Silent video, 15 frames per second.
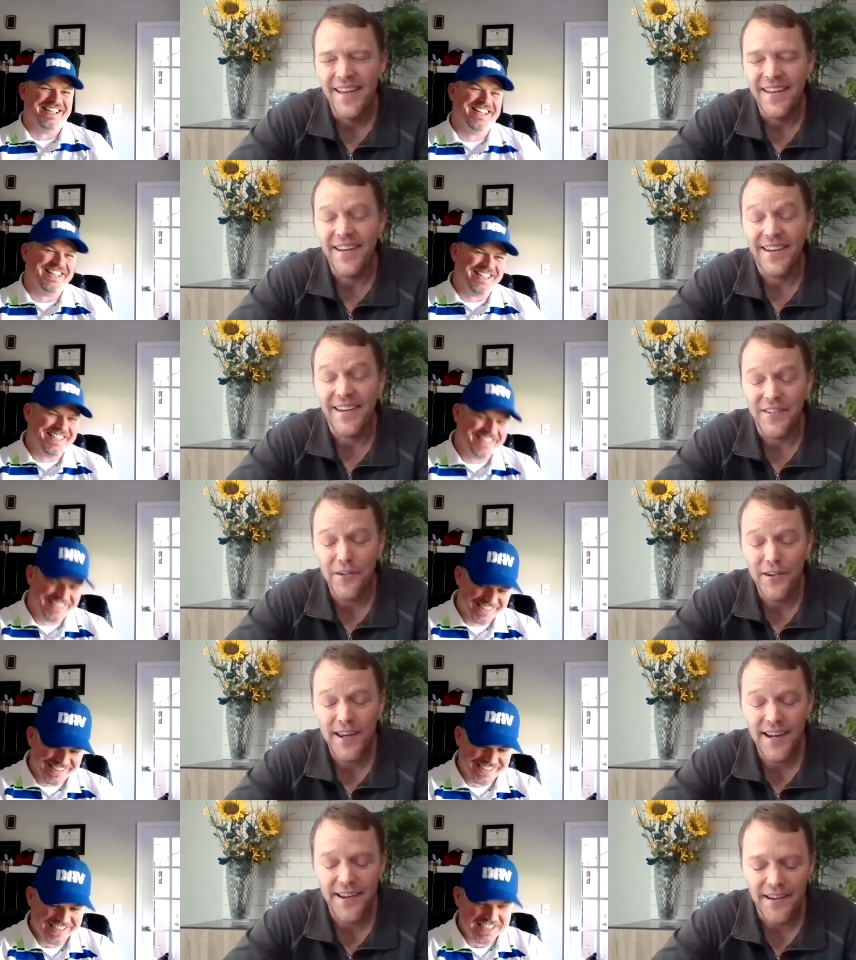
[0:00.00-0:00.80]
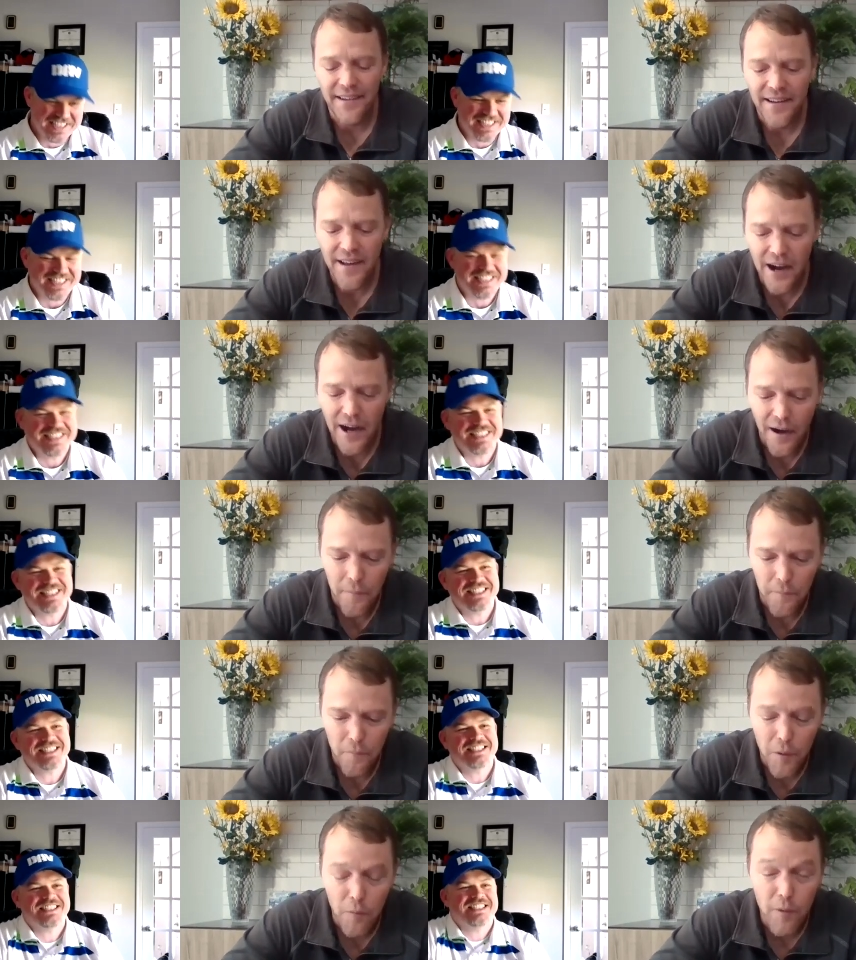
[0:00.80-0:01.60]
Speaker 1: yeah, no kidding.
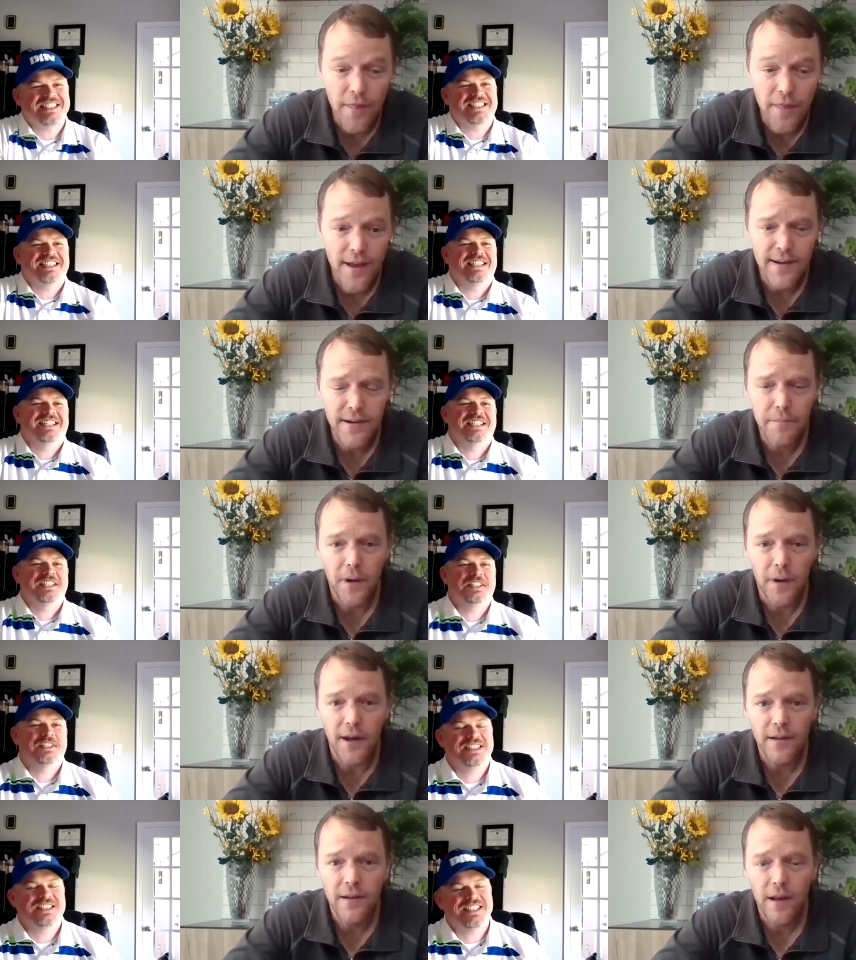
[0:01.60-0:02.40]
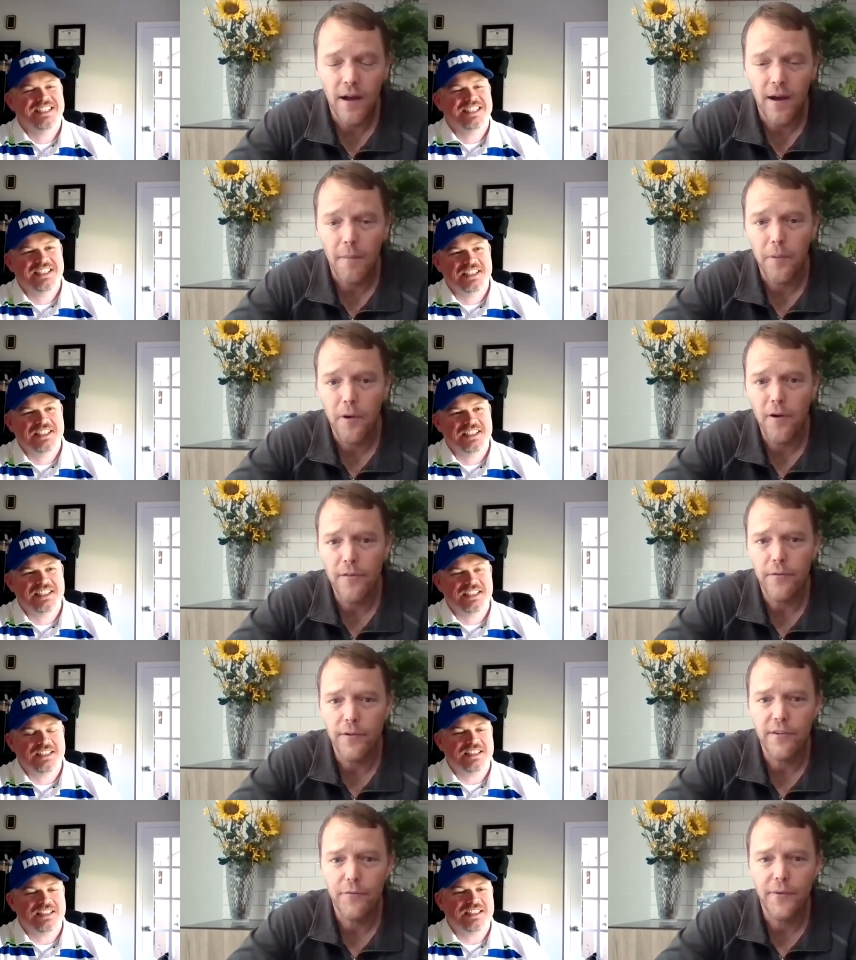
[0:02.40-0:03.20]
Um, well, with that in mind, uh, part of the
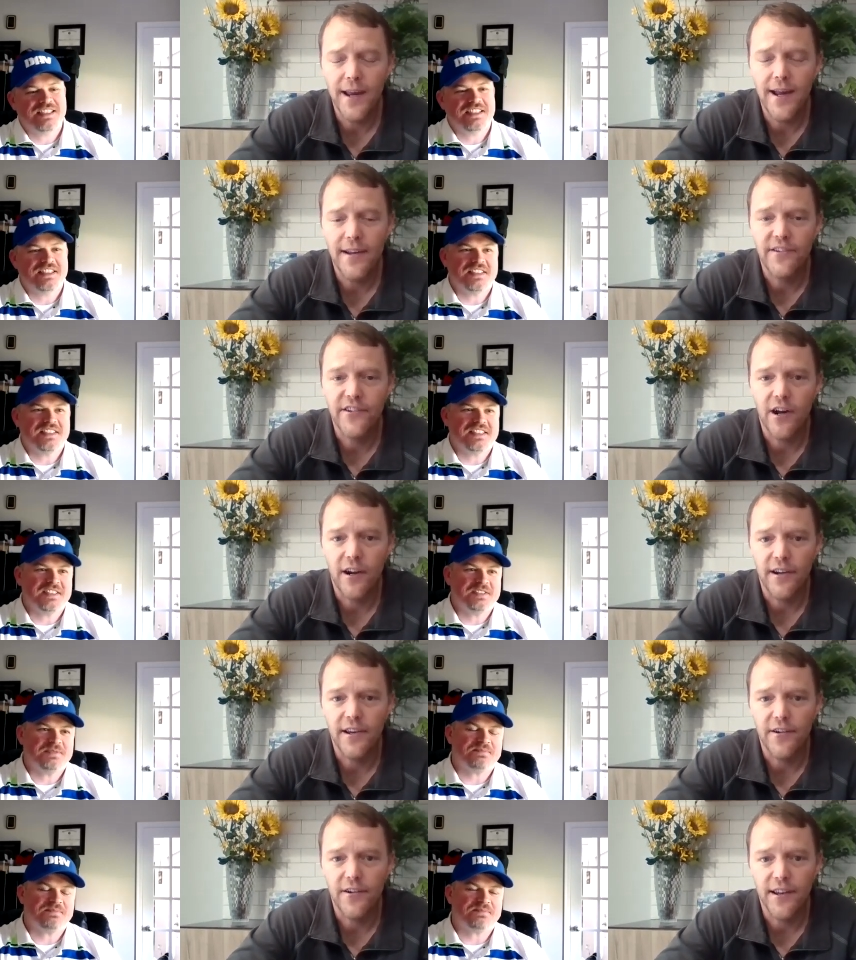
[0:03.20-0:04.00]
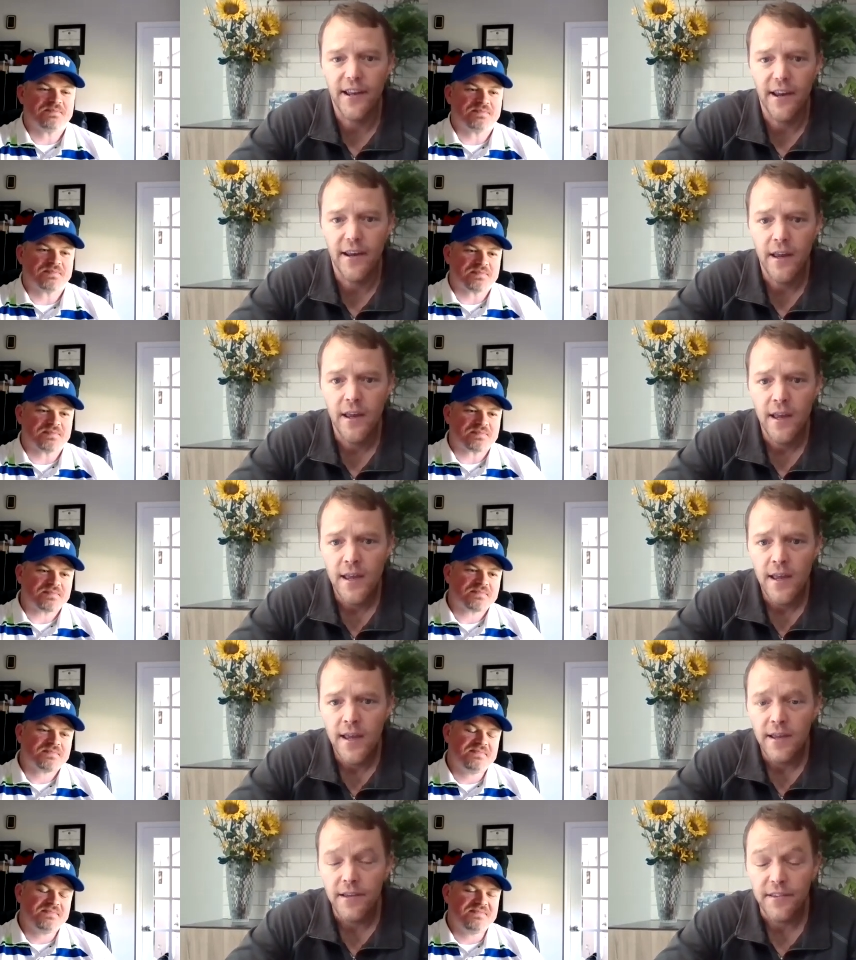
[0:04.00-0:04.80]
reason we had John here today
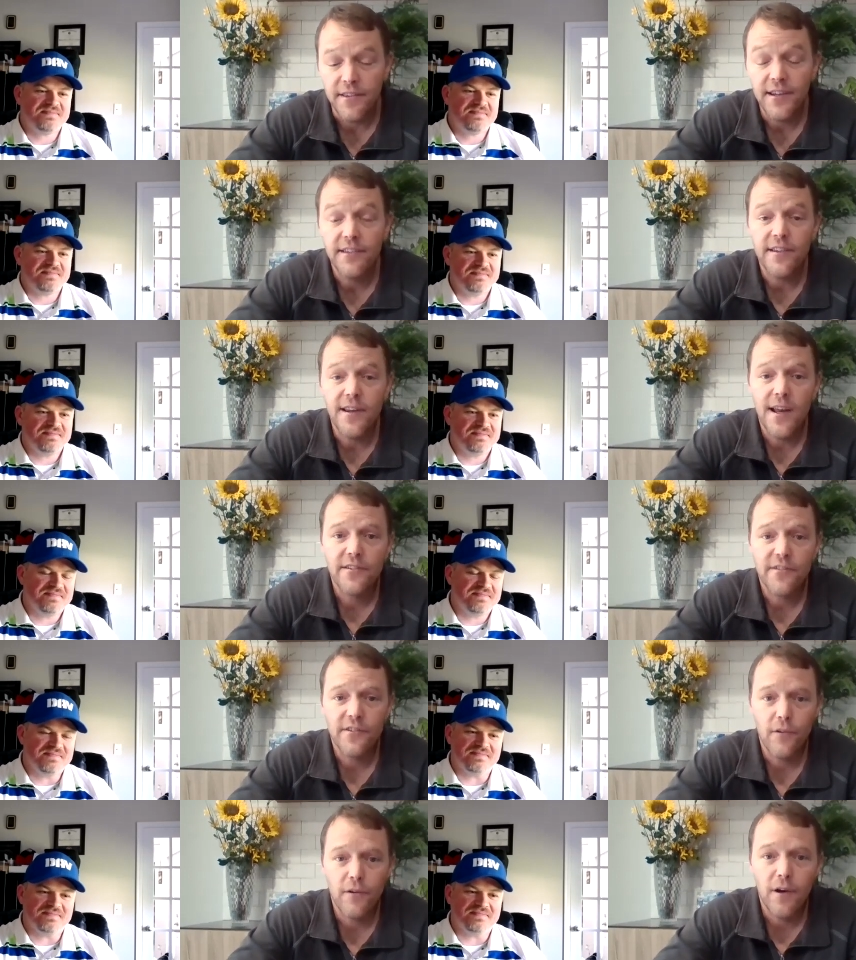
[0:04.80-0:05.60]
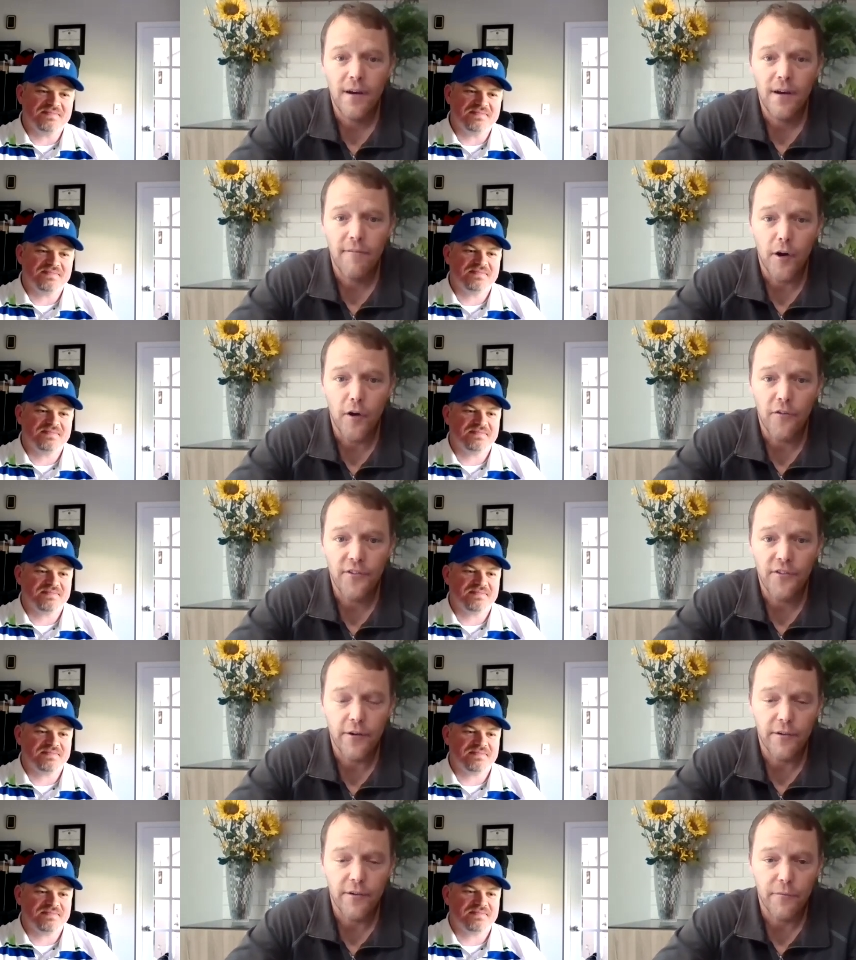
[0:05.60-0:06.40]
is it is National uh,
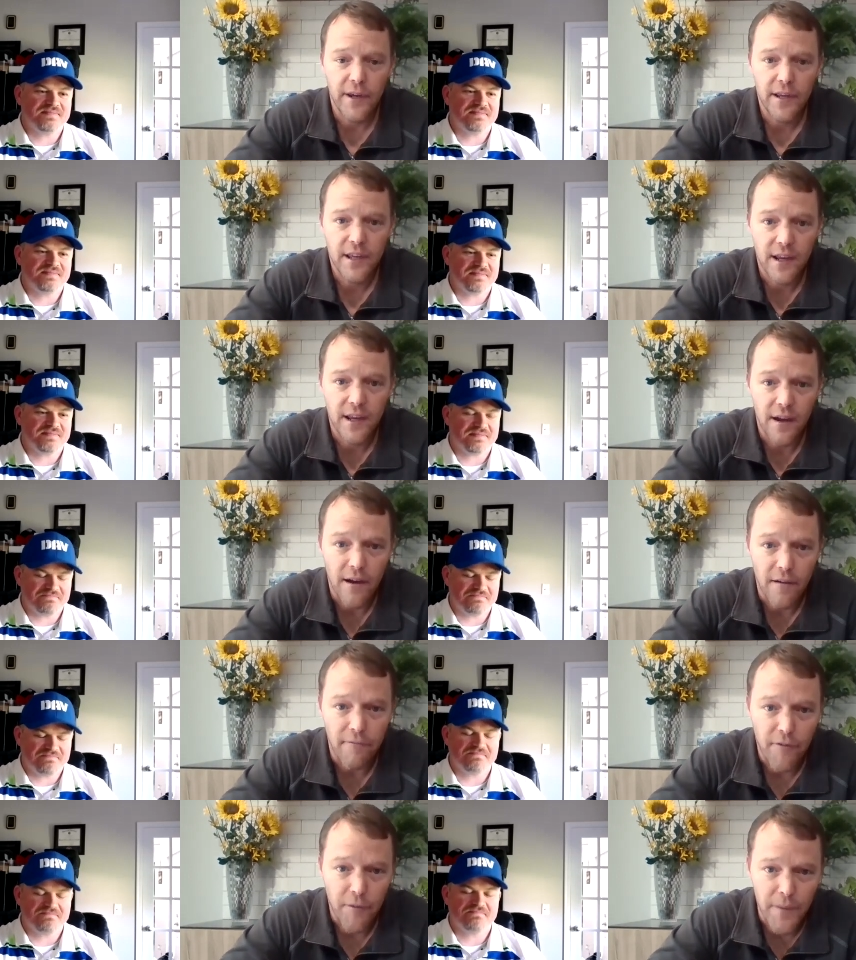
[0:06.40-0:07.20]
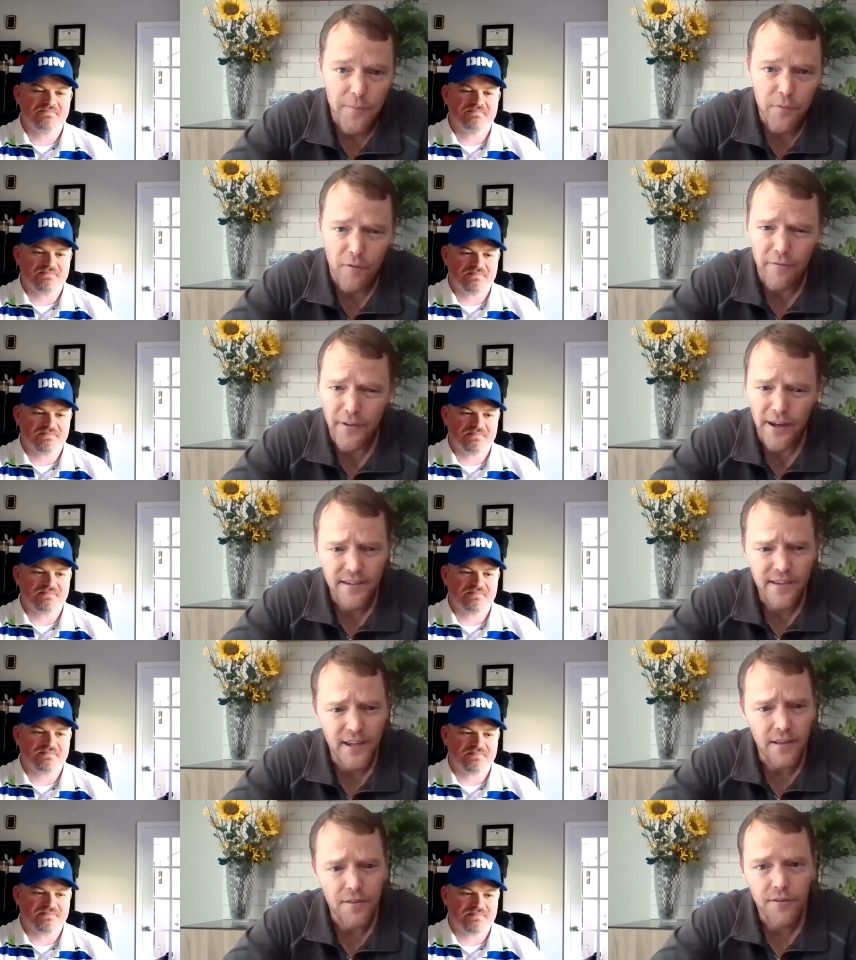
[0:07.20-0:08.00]
Voluntary Week uh, from April
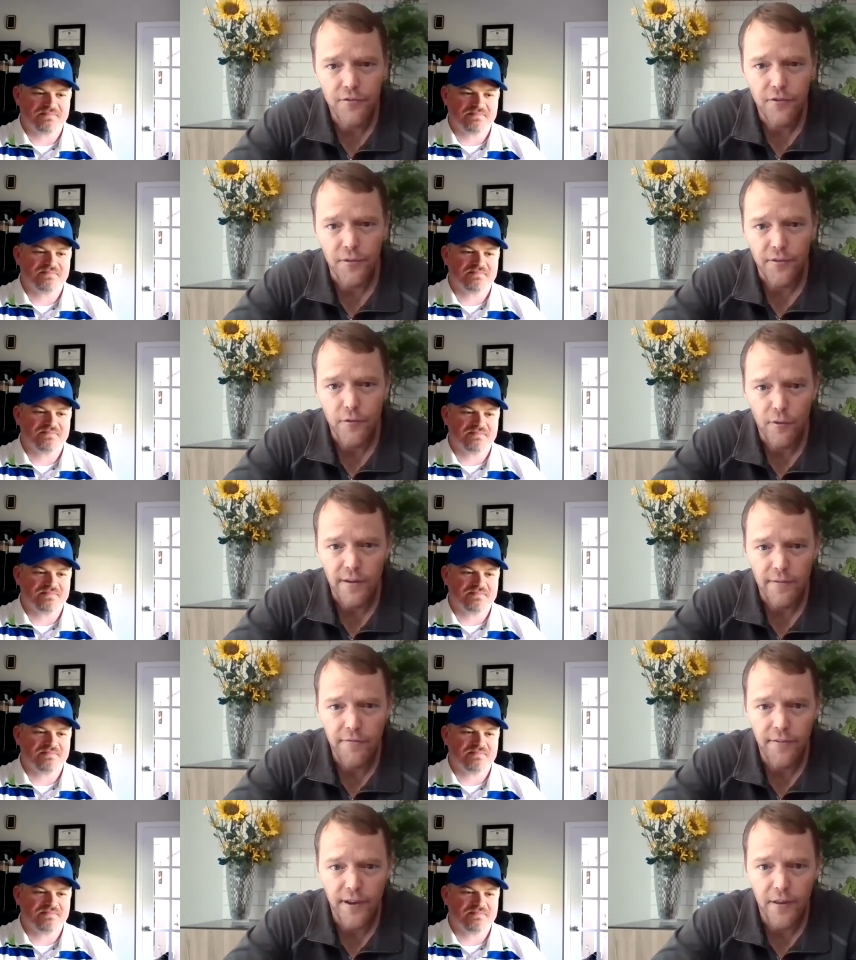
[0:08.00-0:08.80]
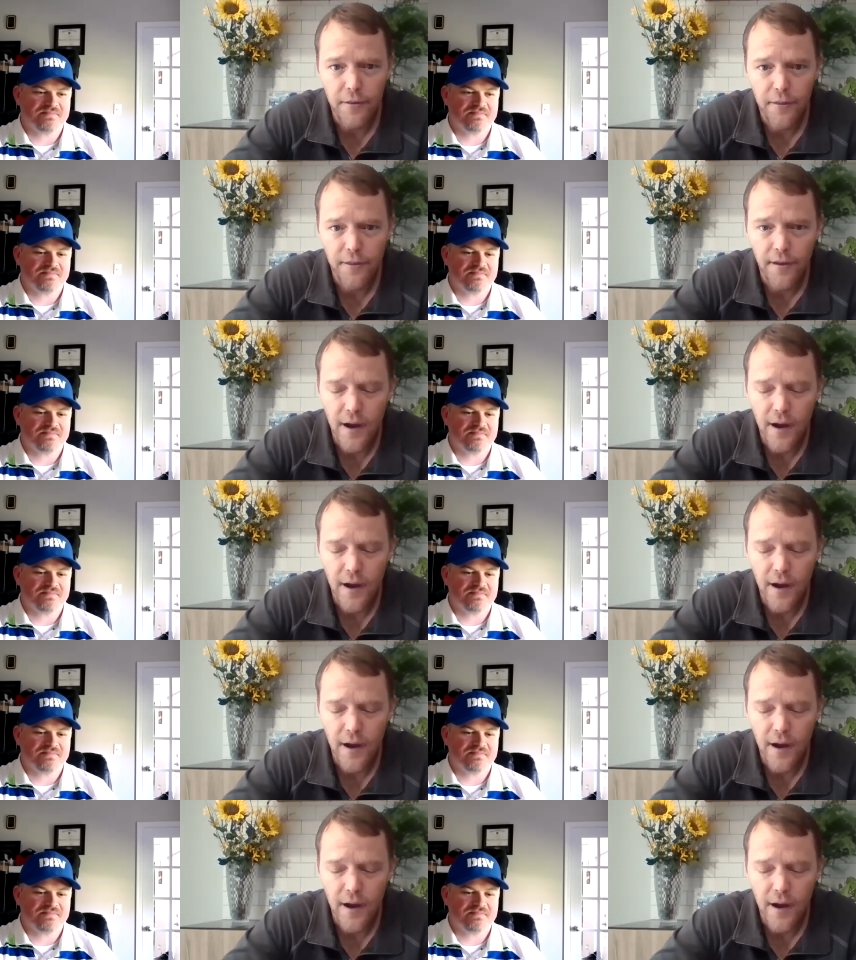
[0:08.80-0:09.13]
nineteenth to the twenty-fifth.